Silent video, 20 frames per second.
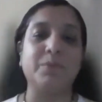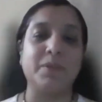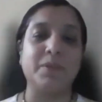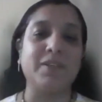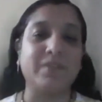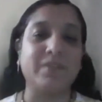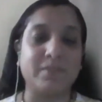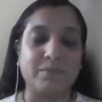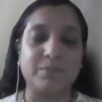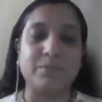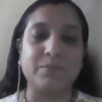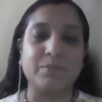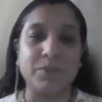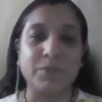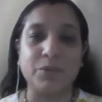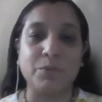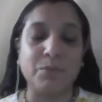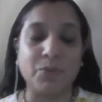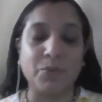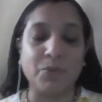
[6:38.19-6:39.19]
is,
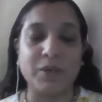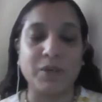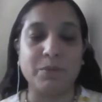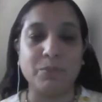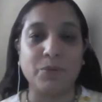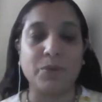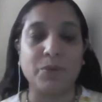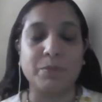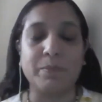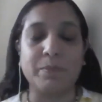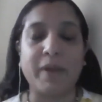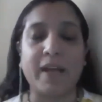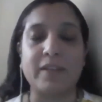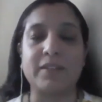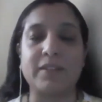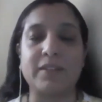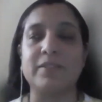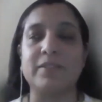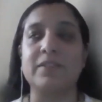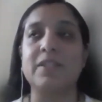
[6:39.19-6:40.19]
more and more
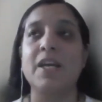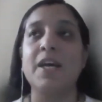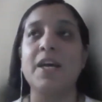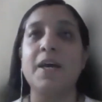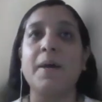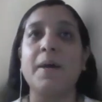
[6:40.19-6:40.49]
practiced.